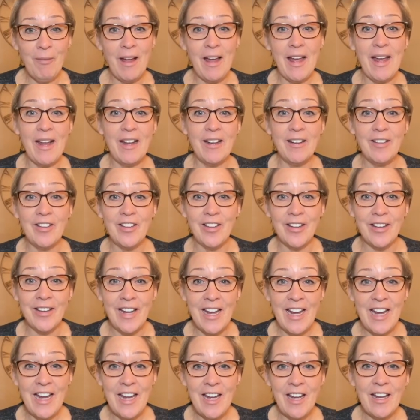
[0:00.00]
and
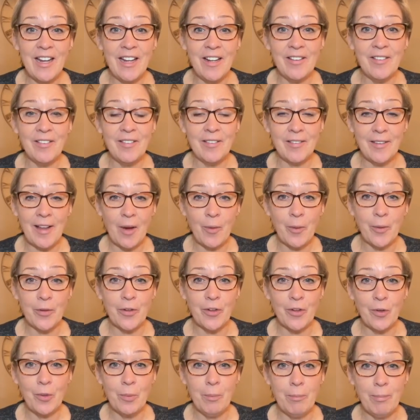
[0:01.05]
today is
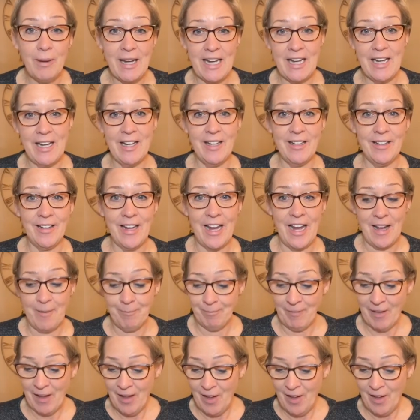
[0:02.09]
sourdough baking day.